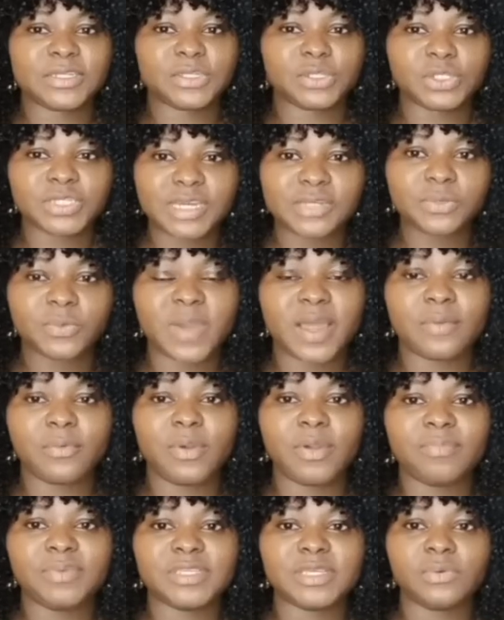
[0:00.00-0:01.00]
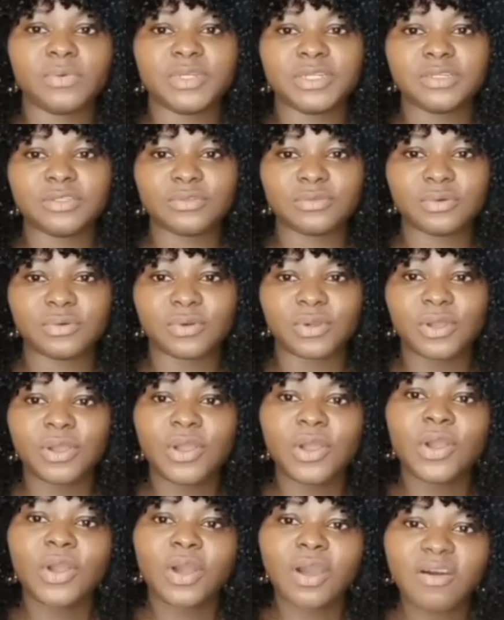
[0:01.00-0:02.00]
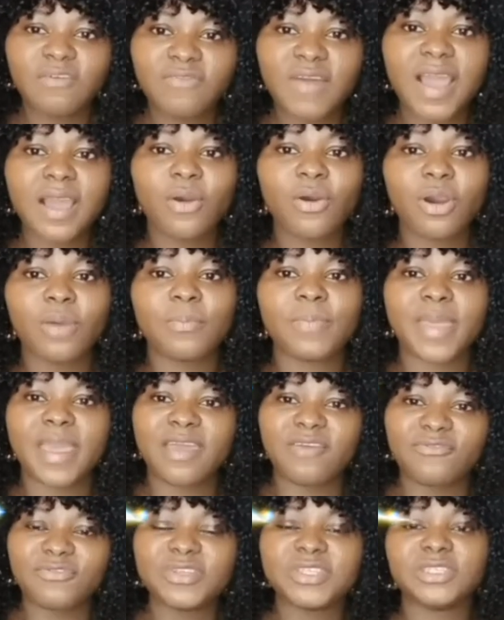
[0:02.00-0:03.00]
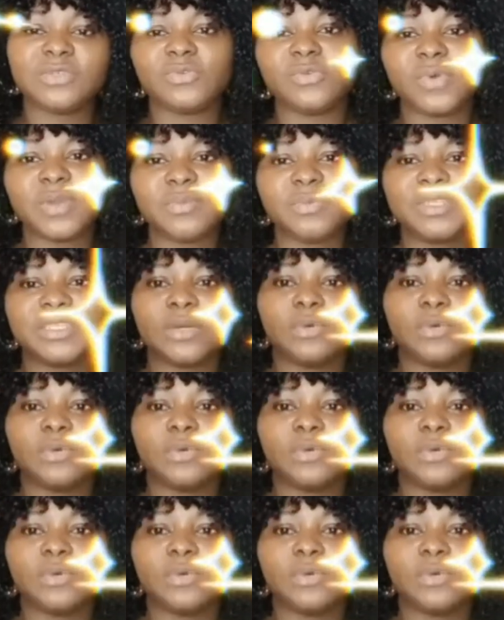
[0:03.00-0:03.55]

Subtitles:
And we say we need to cover up everything we say we don't